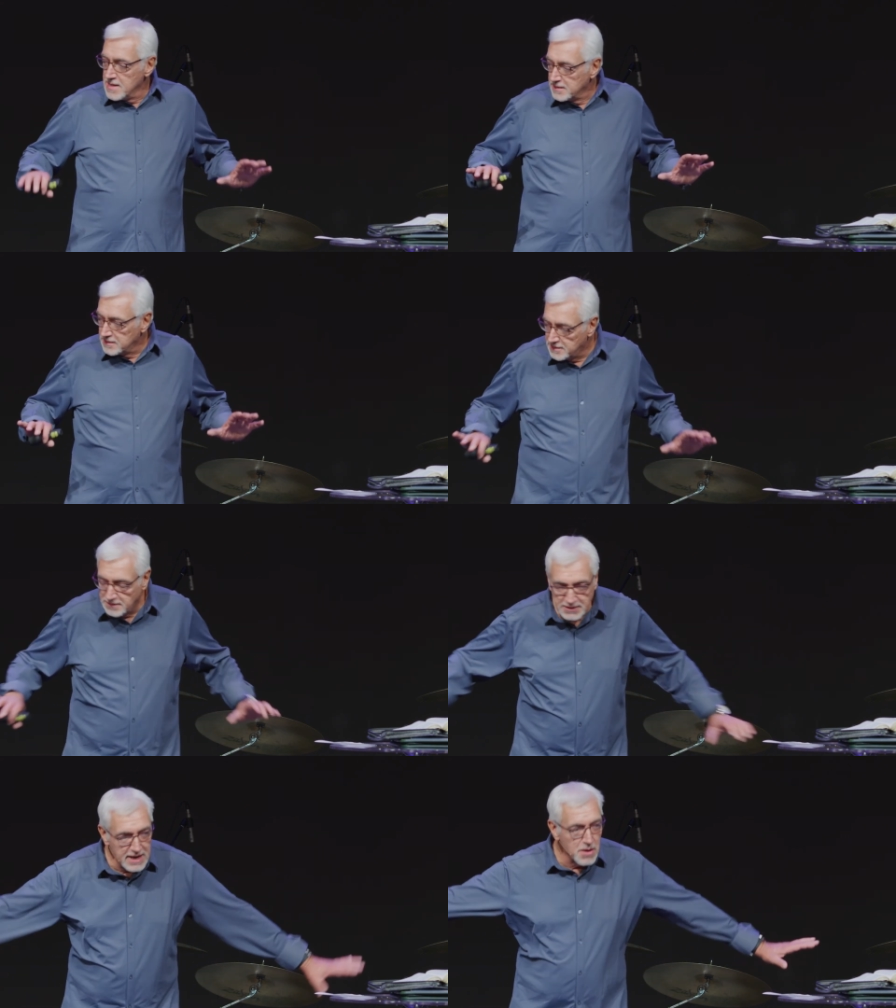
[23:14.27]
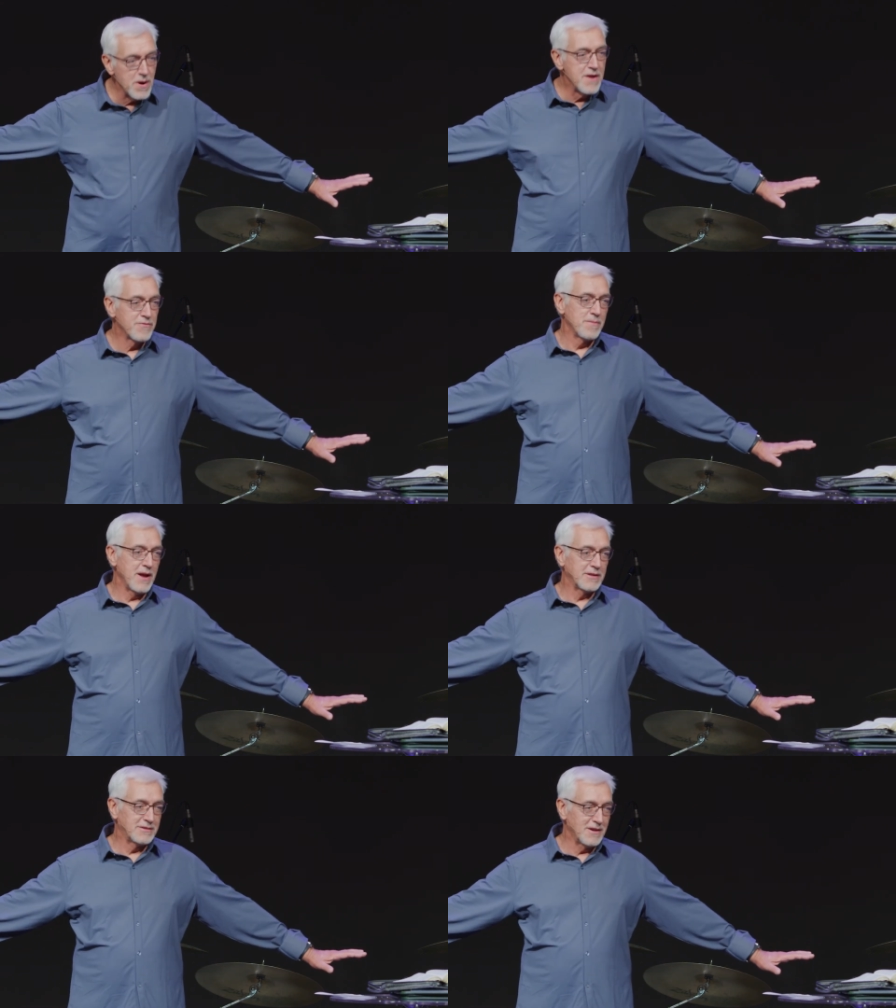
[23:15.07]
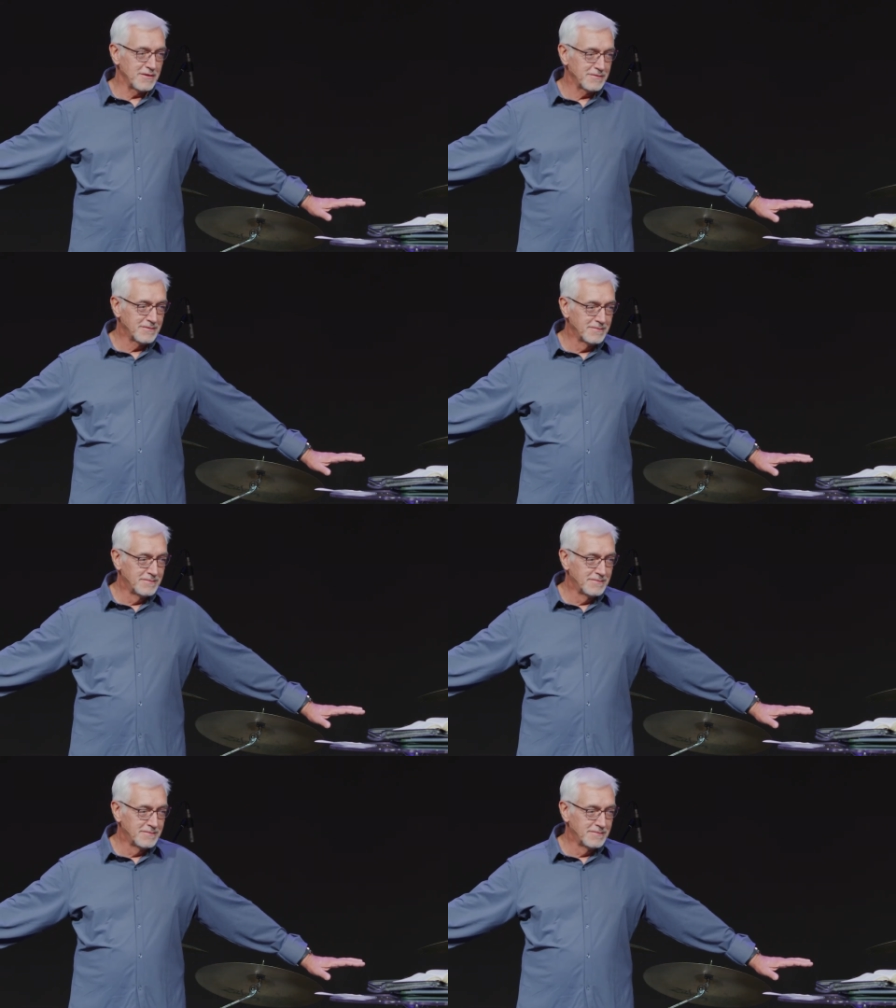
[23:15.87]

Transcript: stay away from that stuff.